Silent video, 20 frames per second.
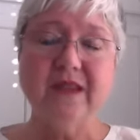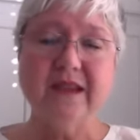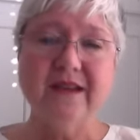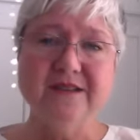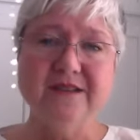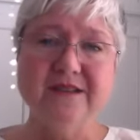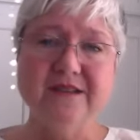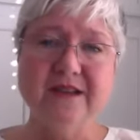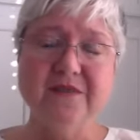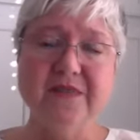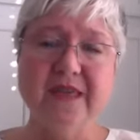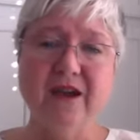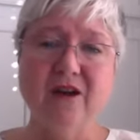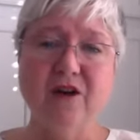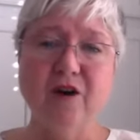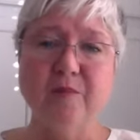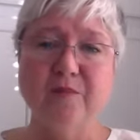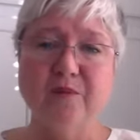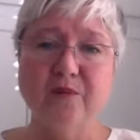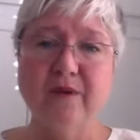is that they
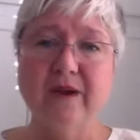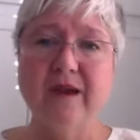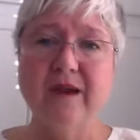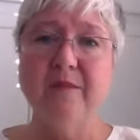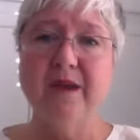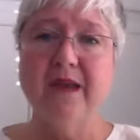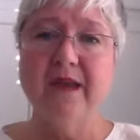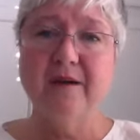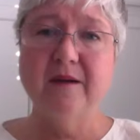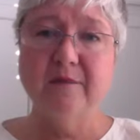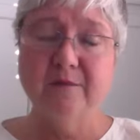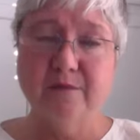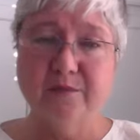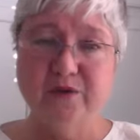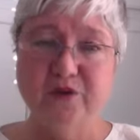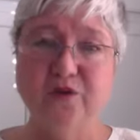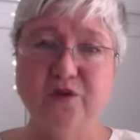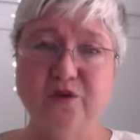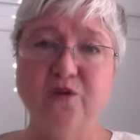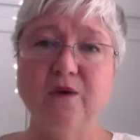are premium,
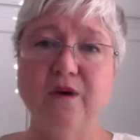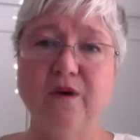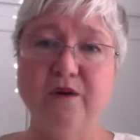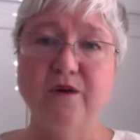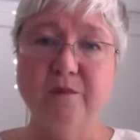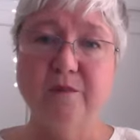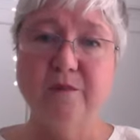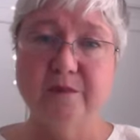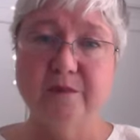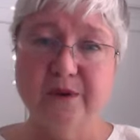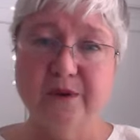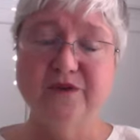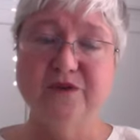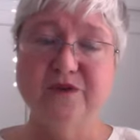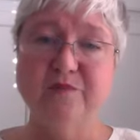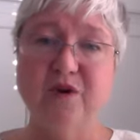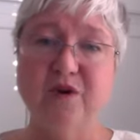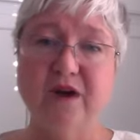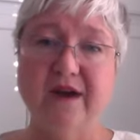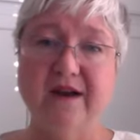pure,
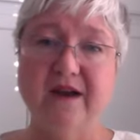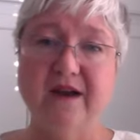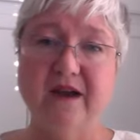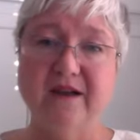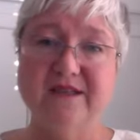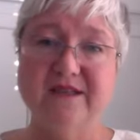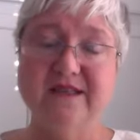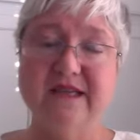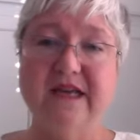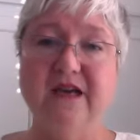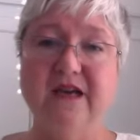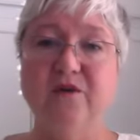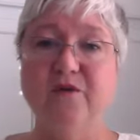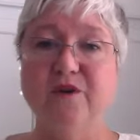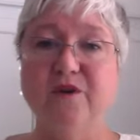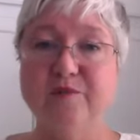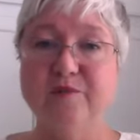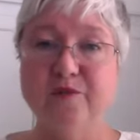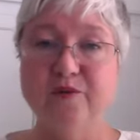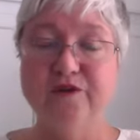potent products
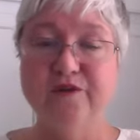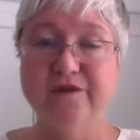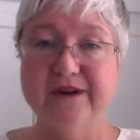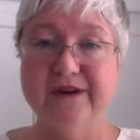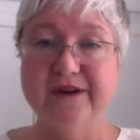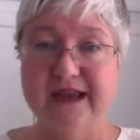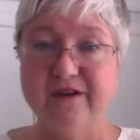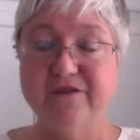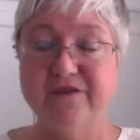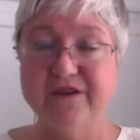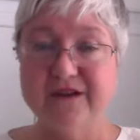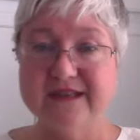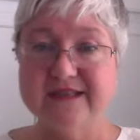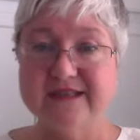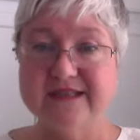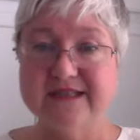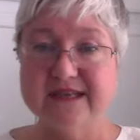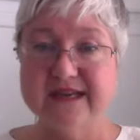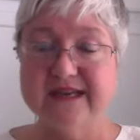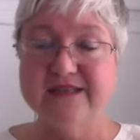with proven
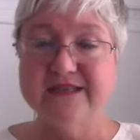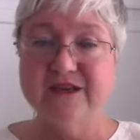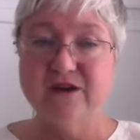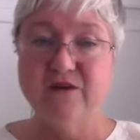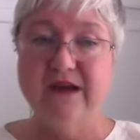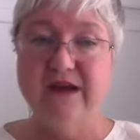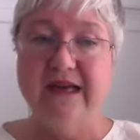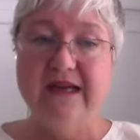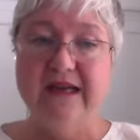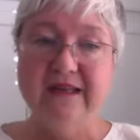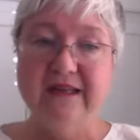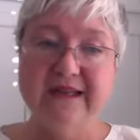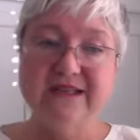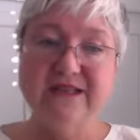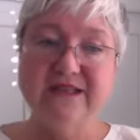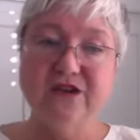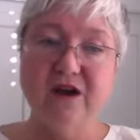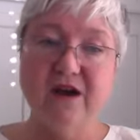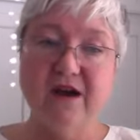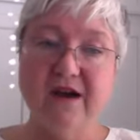efficacy. So
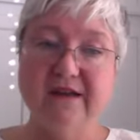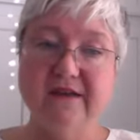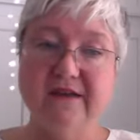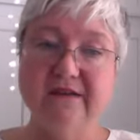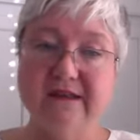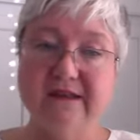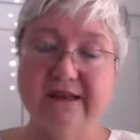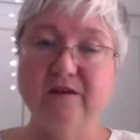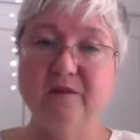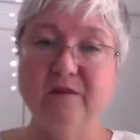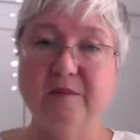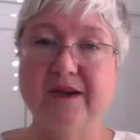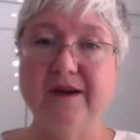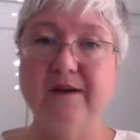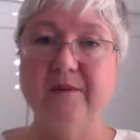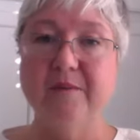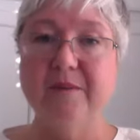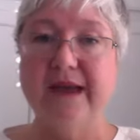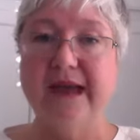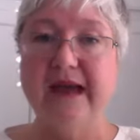let's talk a little bit
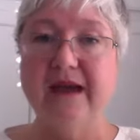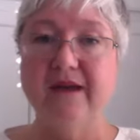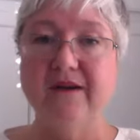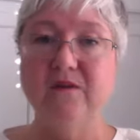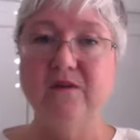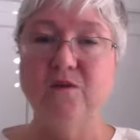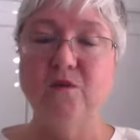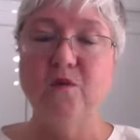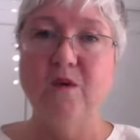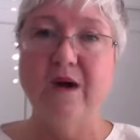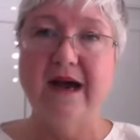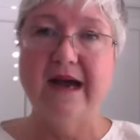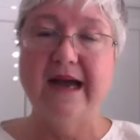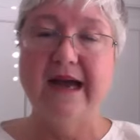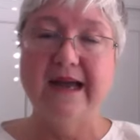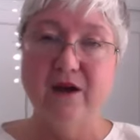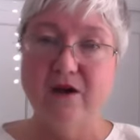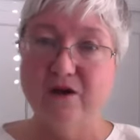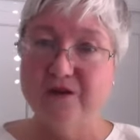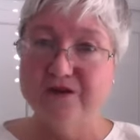about
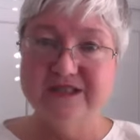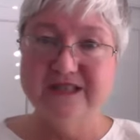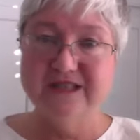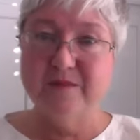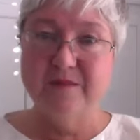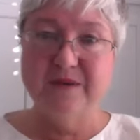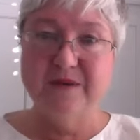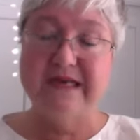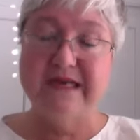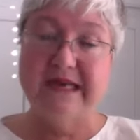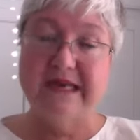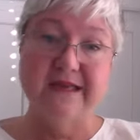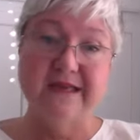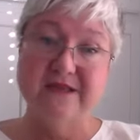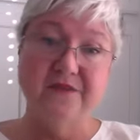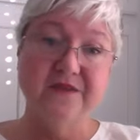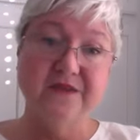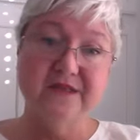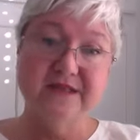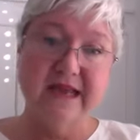why all CBD
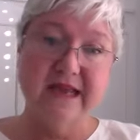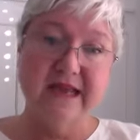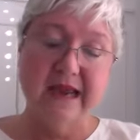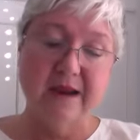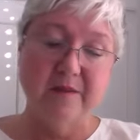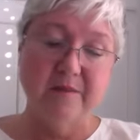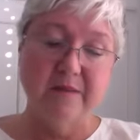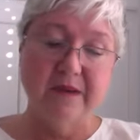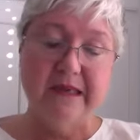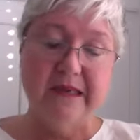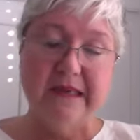isn't the same.